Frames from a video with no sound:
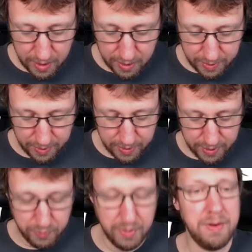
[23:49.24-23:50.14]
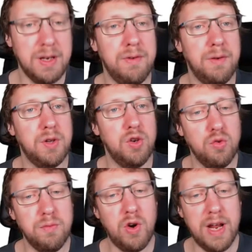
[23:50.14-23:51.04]
The derivative of the
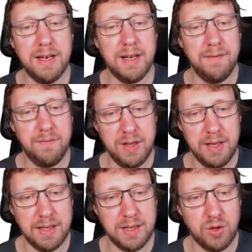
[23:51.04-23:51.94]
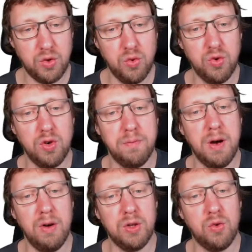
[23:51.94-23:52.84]
numerator, that's 2 to the
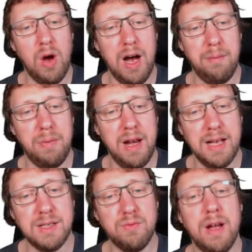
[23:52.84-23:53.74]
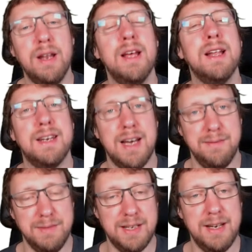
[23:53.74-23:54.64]
power 2R plus 1
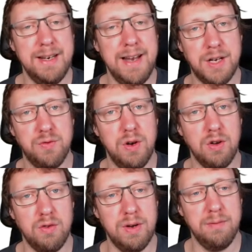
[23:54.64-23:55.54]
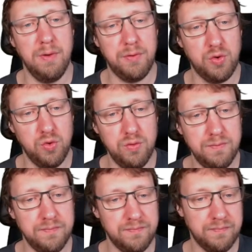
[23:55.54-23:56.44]
times natural logarithm of 2,
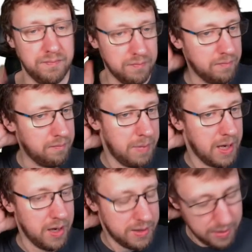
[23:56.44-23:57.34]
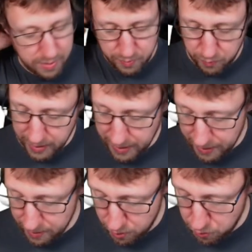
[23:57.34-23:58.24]
because we
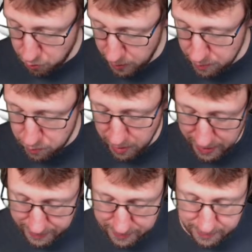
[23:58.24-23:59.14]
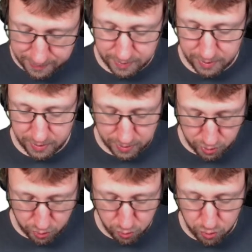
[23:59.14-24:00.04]
can rewrite
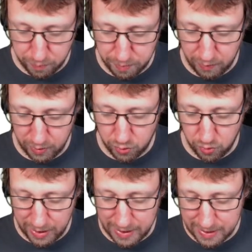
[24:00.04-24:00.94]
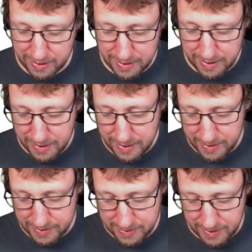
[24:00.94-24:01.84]
2 to the power 2R
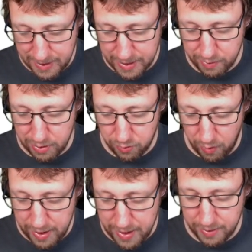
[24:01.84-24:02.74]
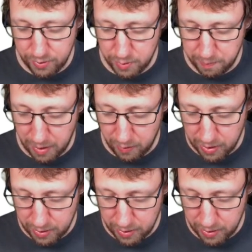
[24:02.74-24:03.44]
is equal to e to the power